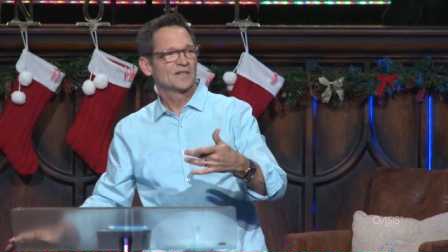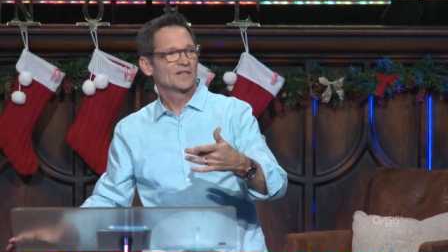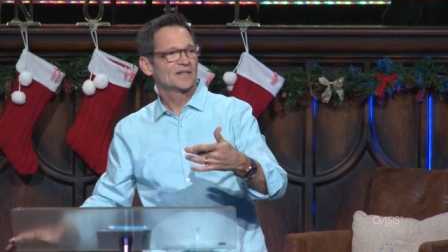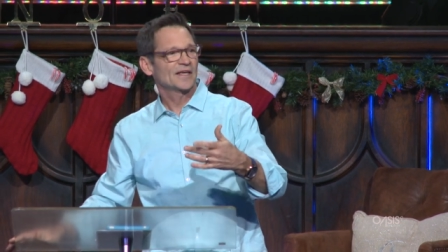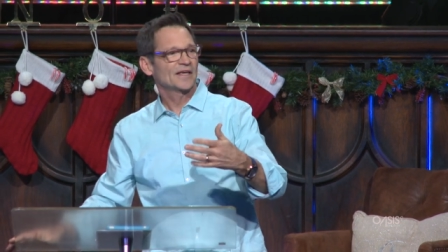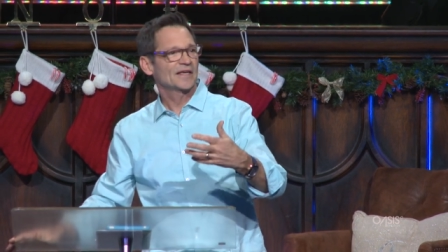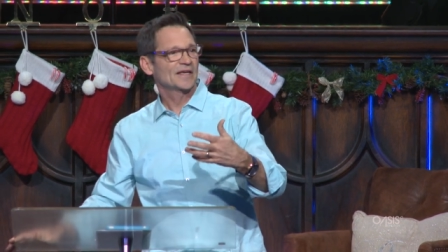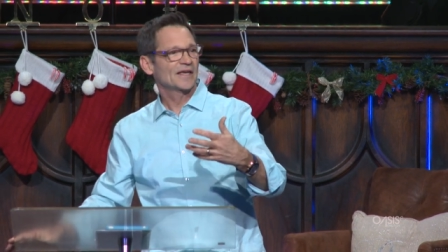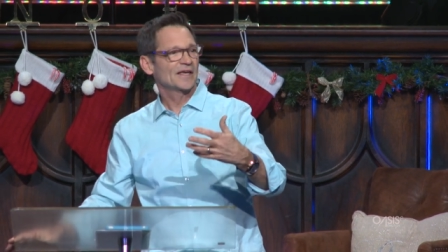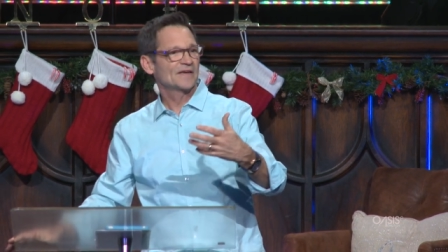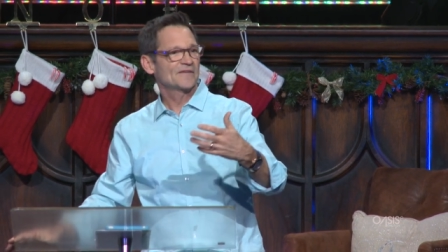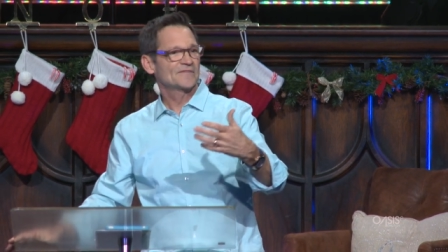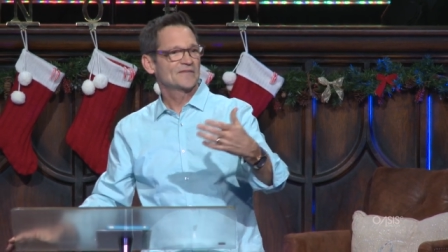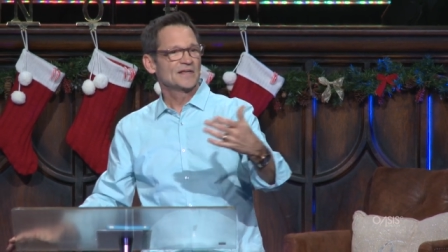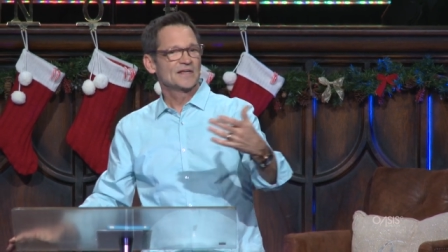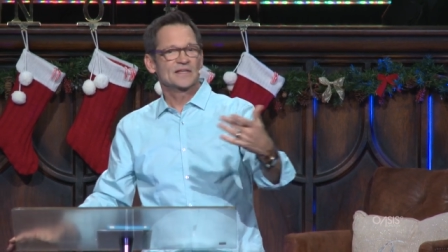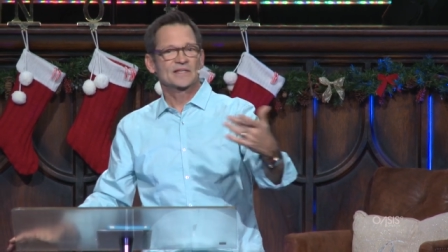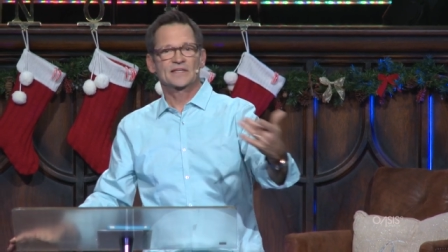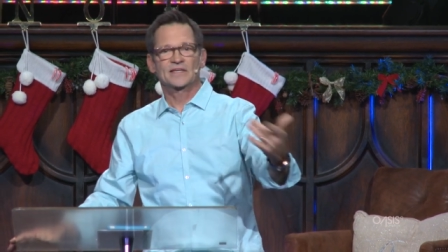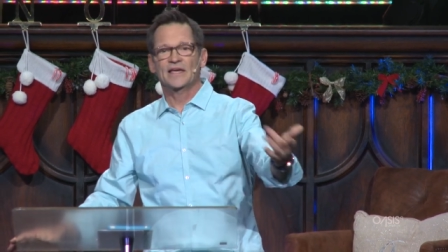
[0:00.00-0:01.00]
They gave
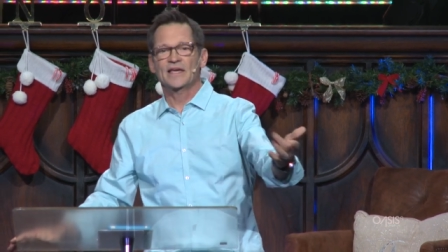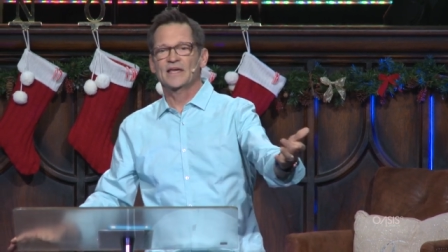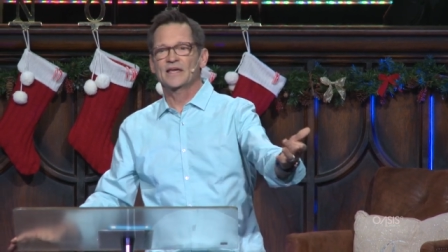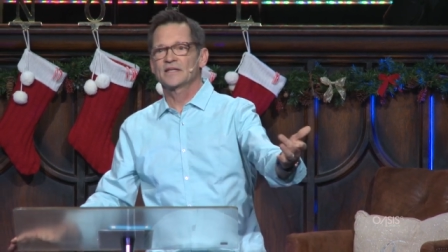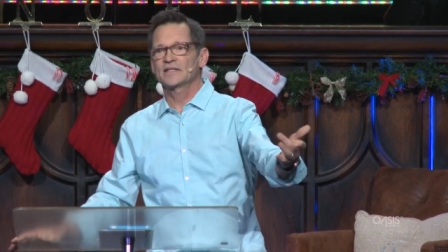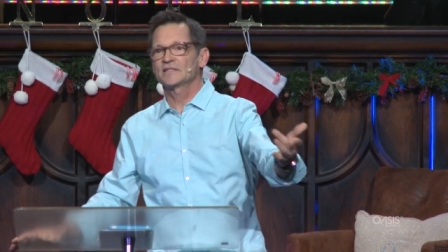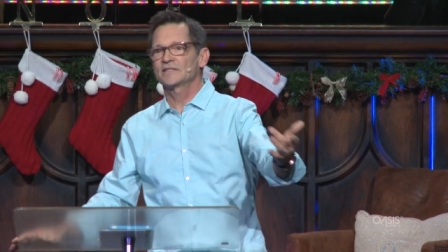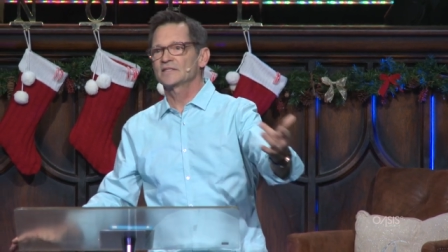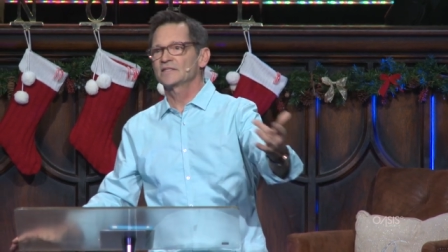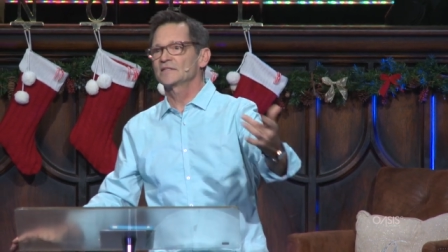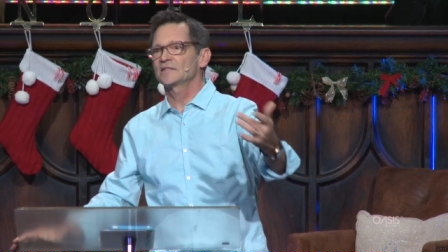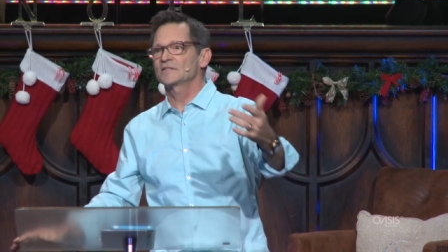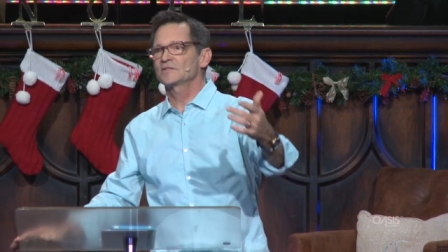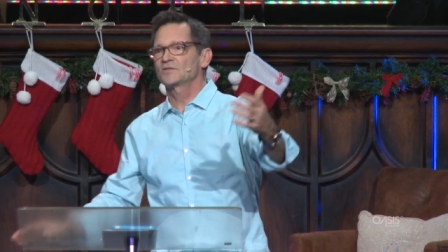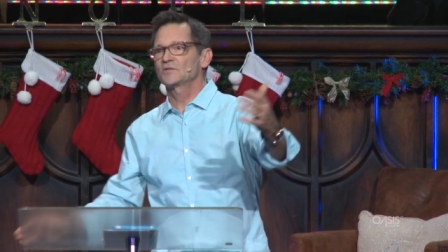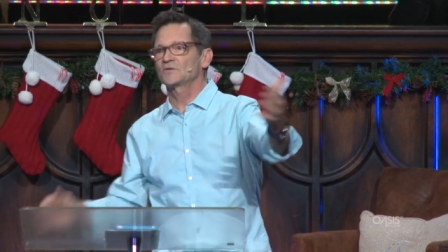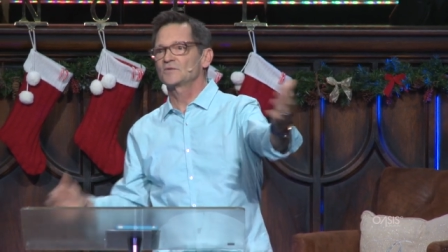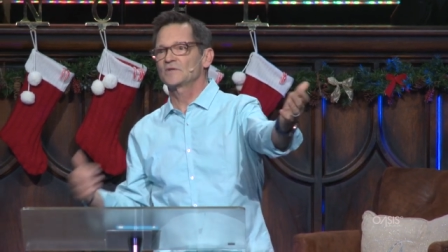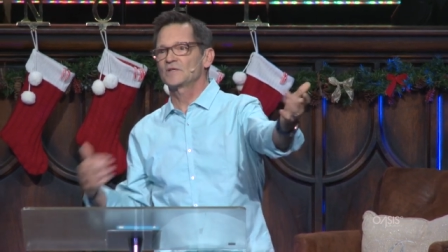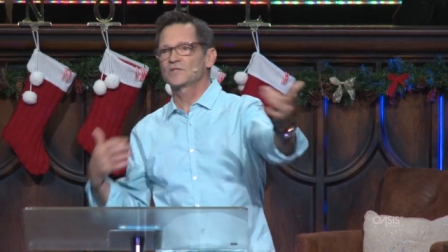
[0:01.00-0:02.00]
candy
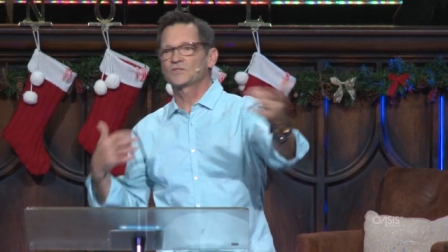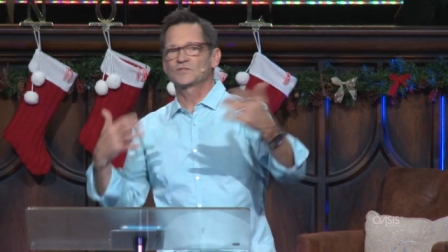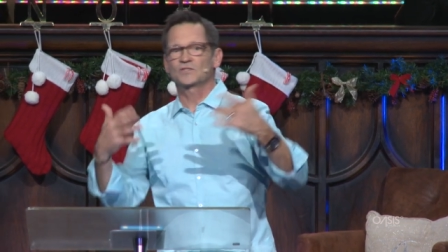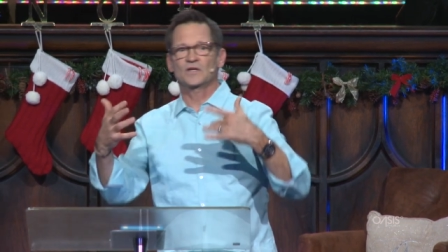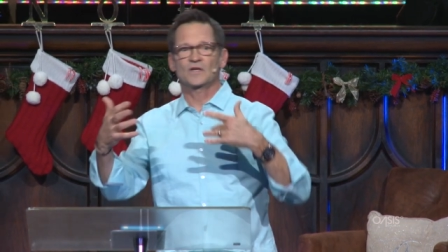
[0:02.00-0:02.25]
to each